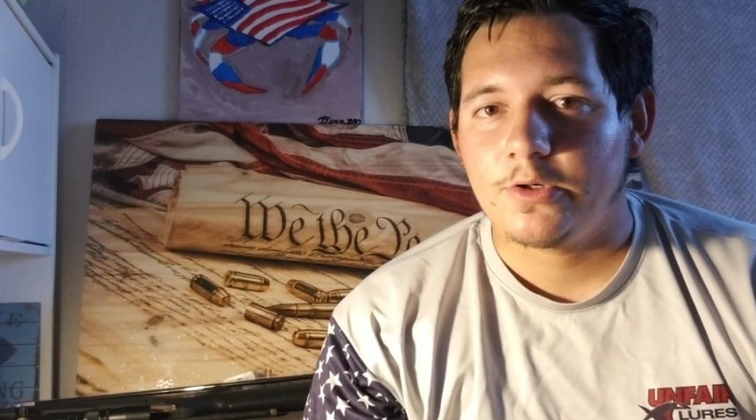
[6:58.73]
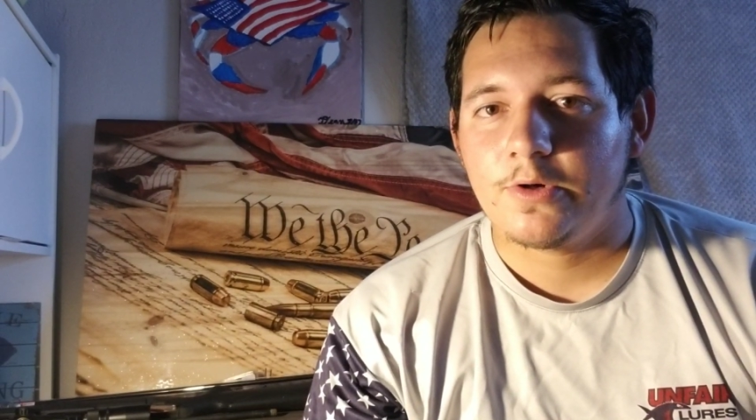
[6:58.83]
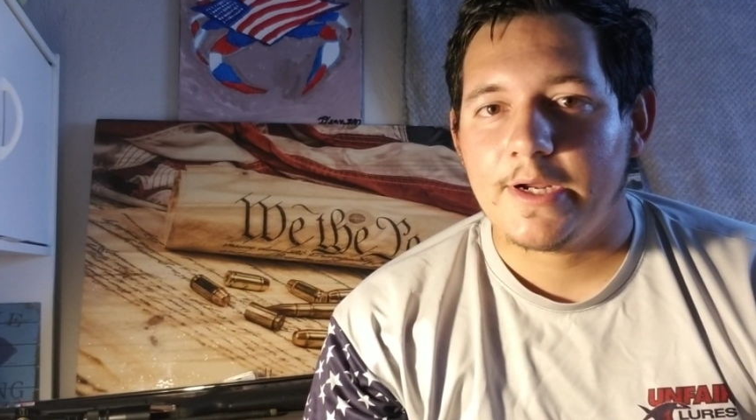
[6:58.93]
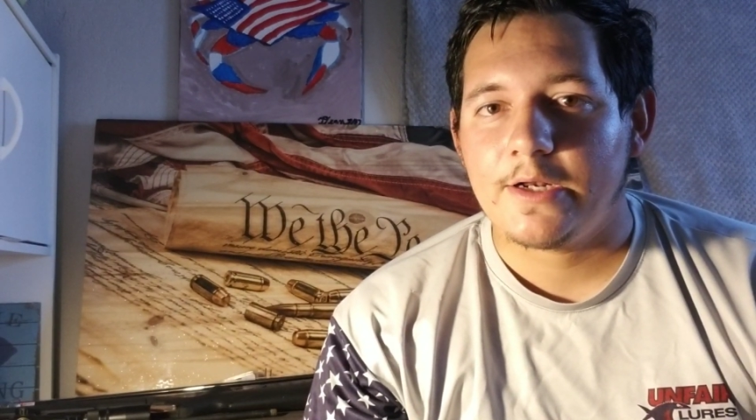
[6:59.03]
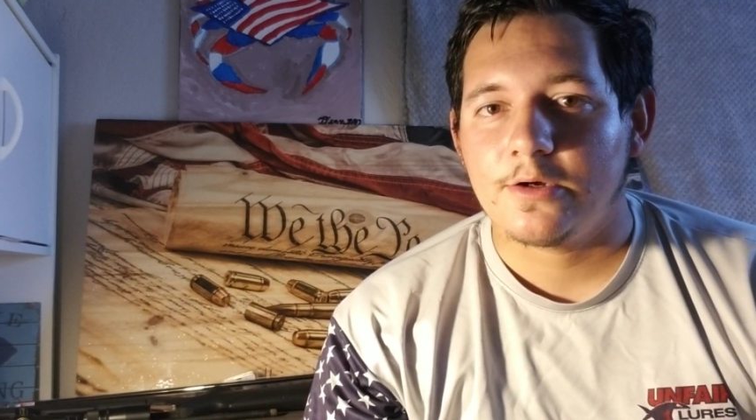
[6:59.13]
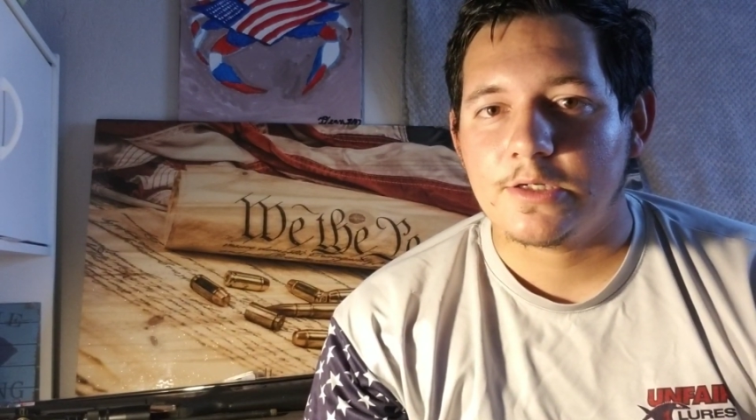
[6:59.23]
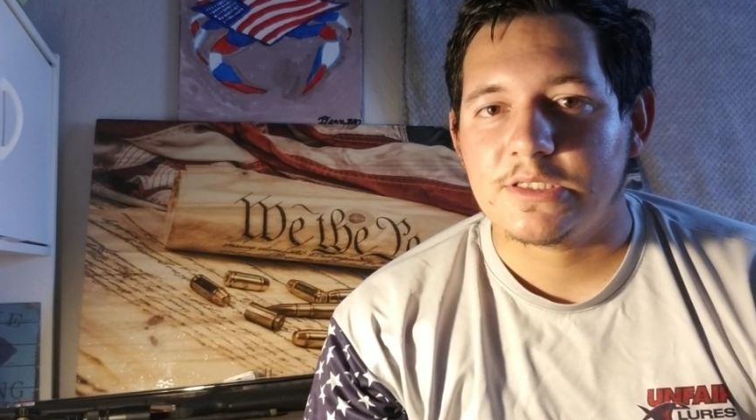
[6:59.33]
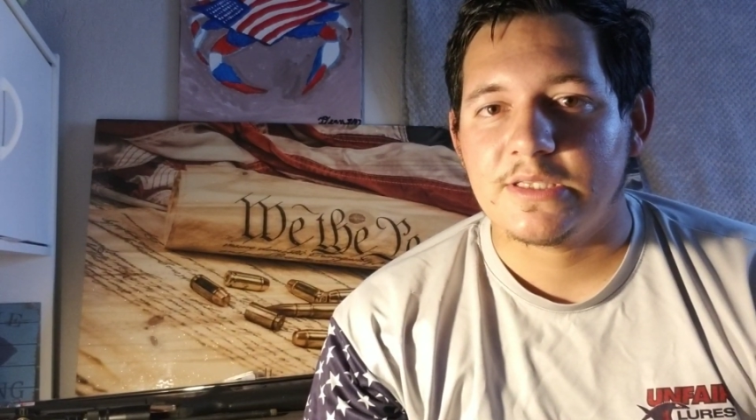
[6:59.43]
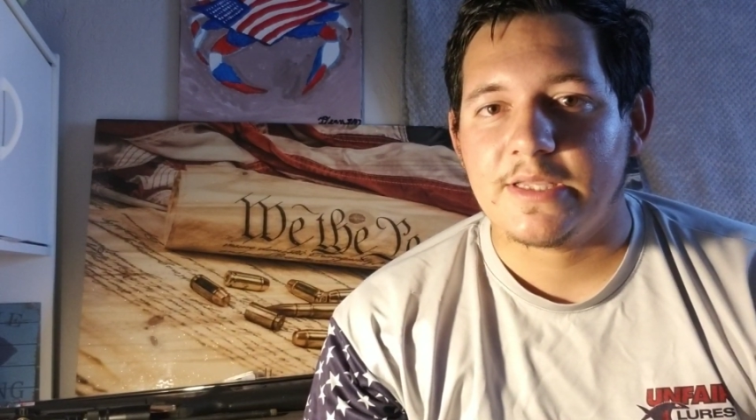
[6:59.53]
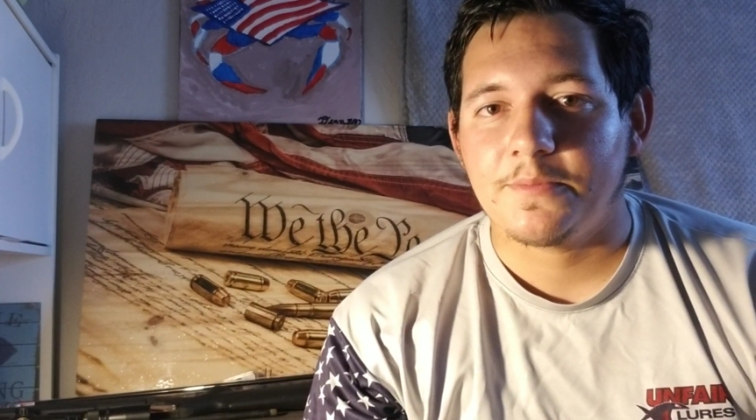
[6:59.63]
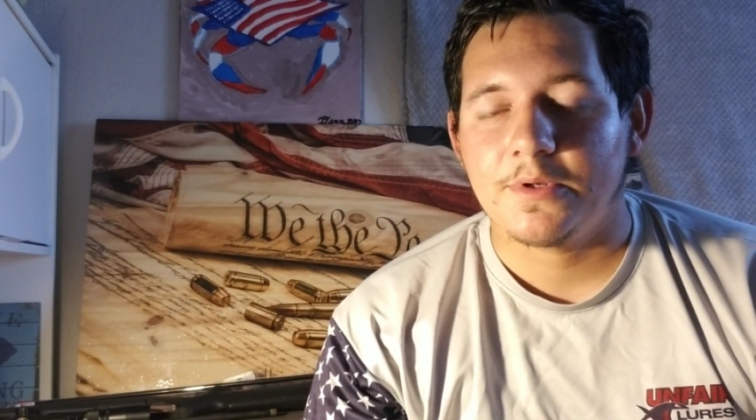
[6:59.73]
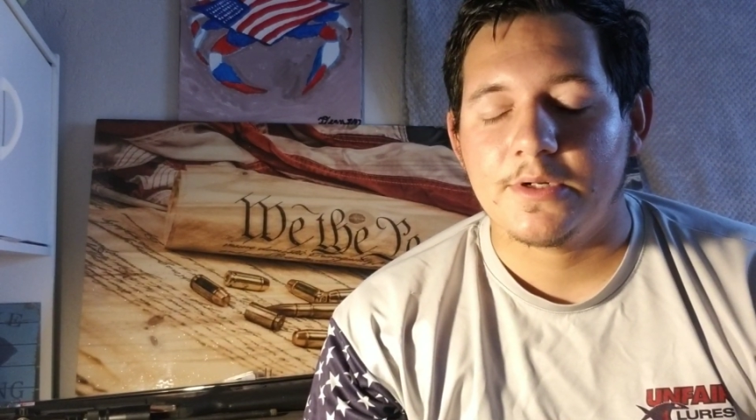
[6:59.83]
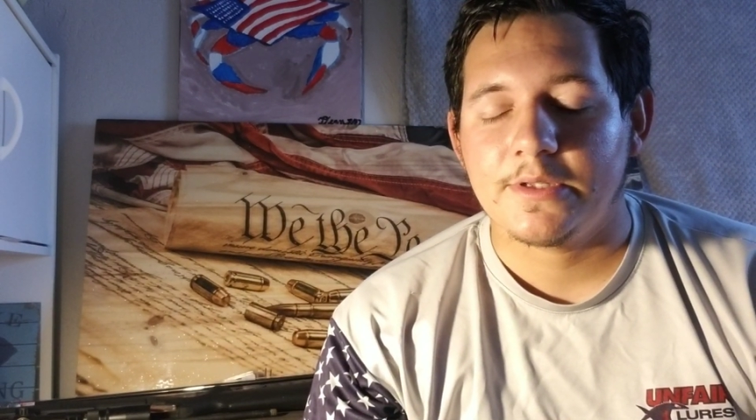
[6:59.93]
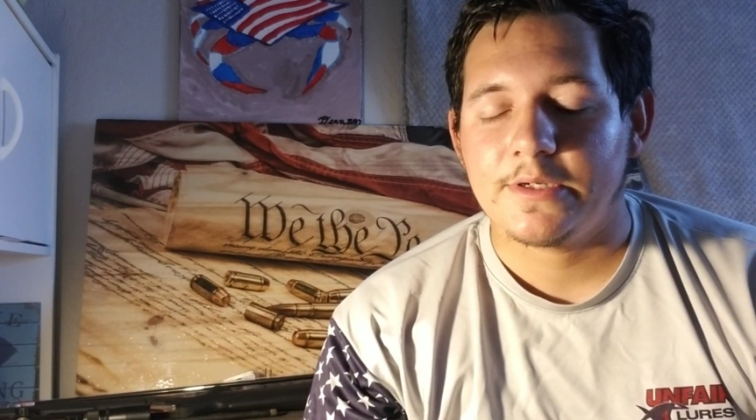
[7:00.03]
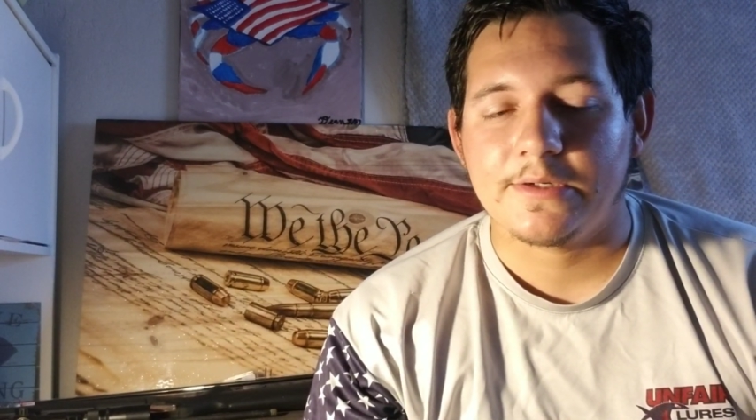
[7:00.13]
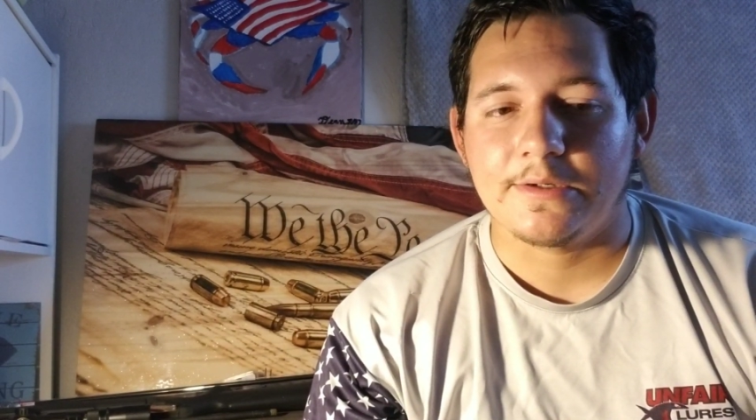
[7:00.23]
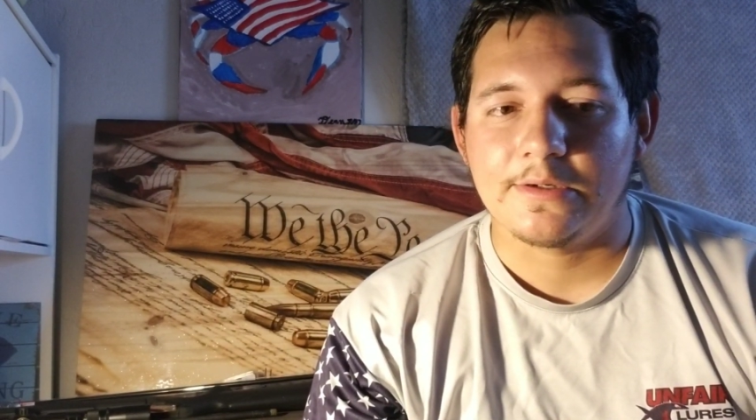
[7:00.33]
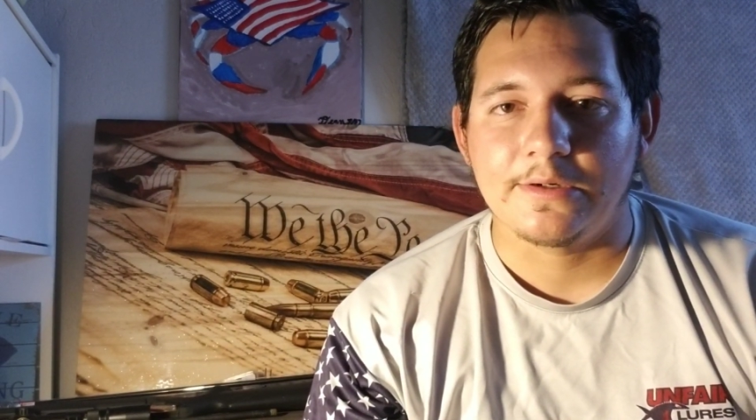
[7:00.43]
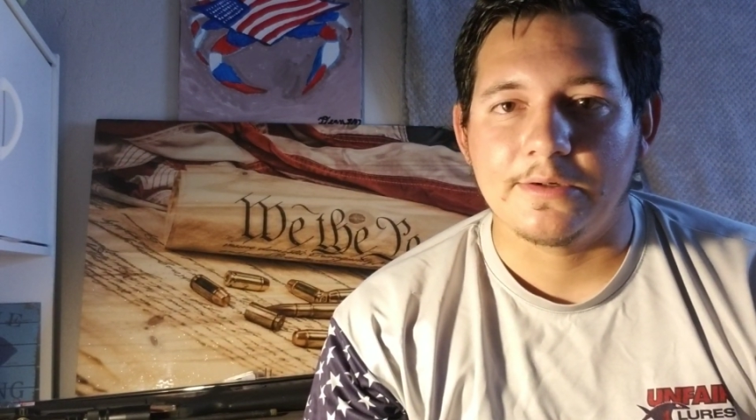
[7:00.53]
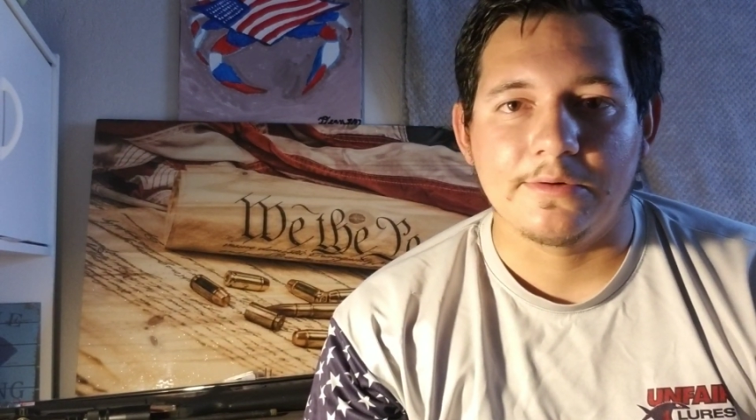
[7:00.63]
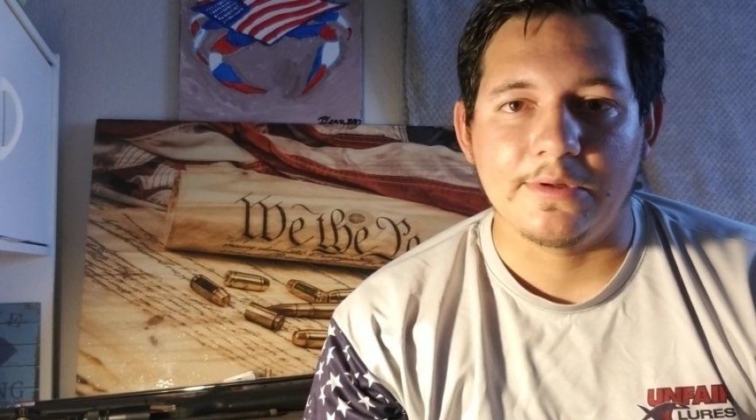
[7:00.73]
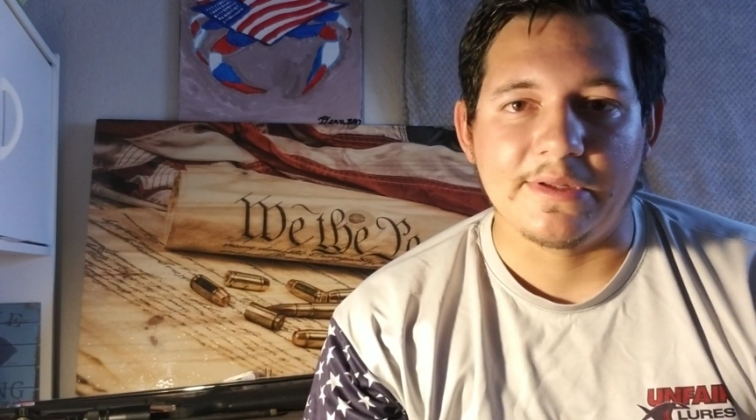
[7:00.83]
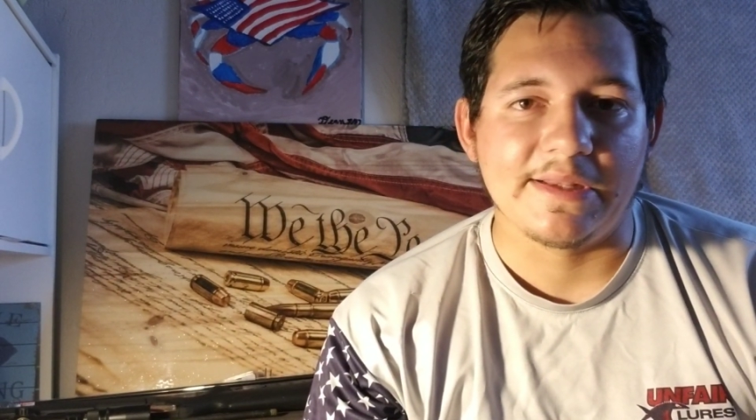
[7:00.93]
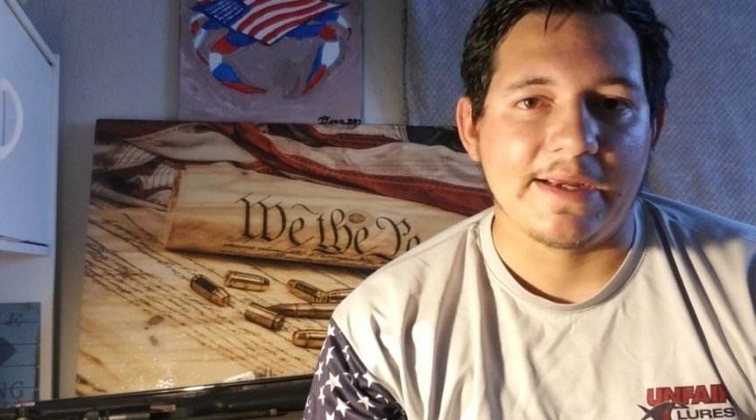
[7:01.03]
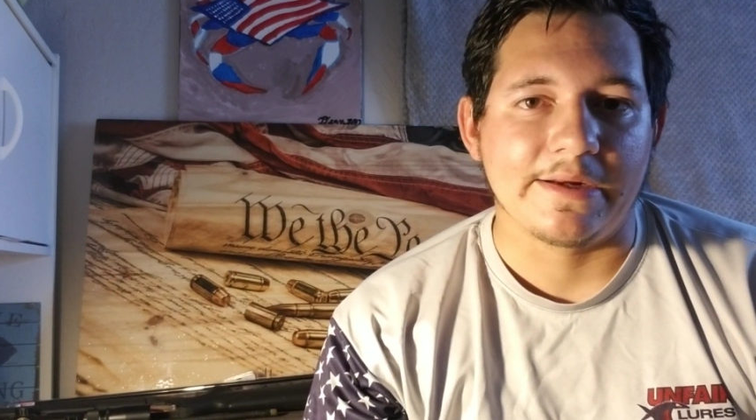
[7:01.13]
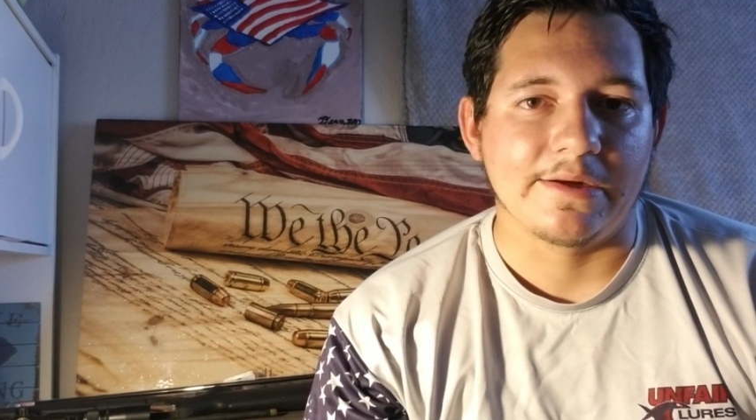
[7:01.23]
grade hooks that they put on there aren't really that